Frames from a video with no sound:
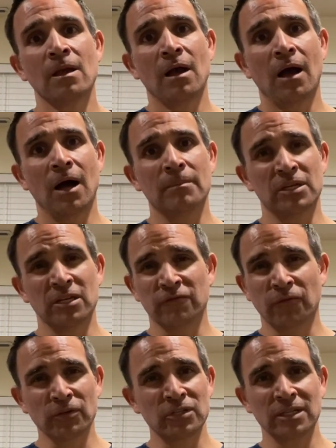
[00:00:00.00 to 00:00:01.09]
And
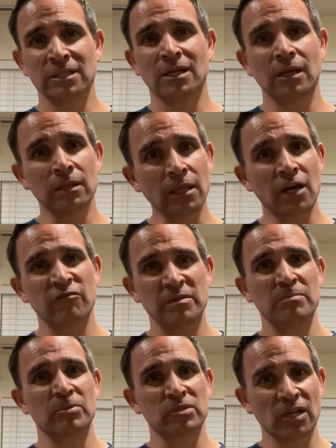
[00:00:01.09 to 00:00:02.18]
unfortunately, a lot of
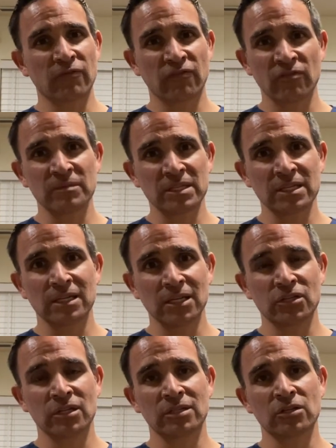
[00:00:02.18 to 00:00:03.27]
people suffer from this
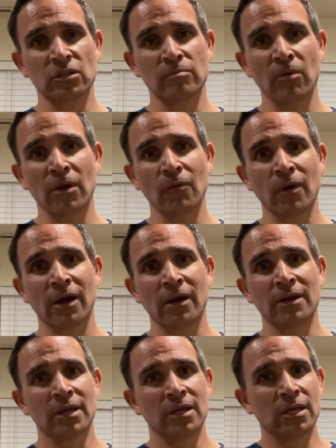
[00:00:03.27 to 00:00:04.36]
condition to the point where
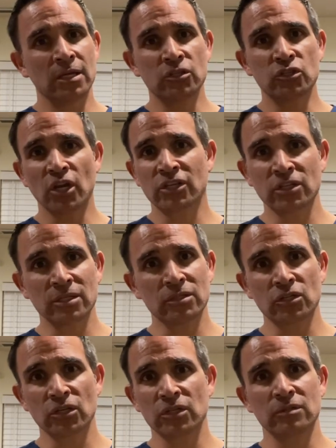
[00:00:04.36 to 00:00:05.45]
injections
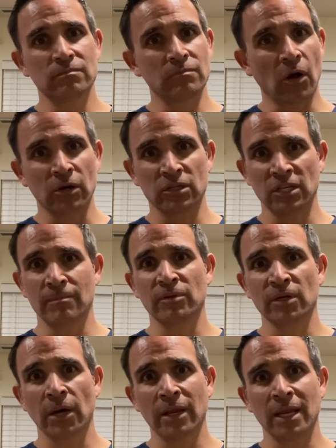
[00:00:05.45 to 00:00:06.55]
just are
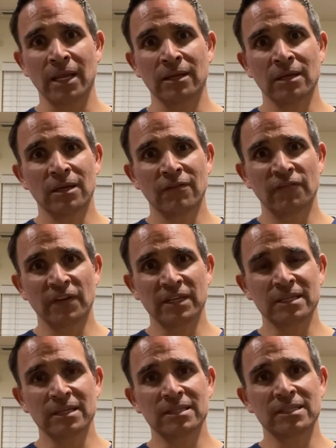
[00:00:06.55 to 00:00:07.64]
temporary
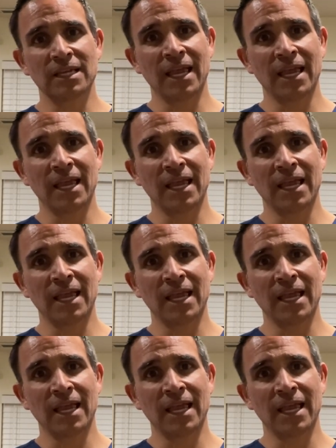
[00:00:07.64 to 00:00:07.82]
fixes,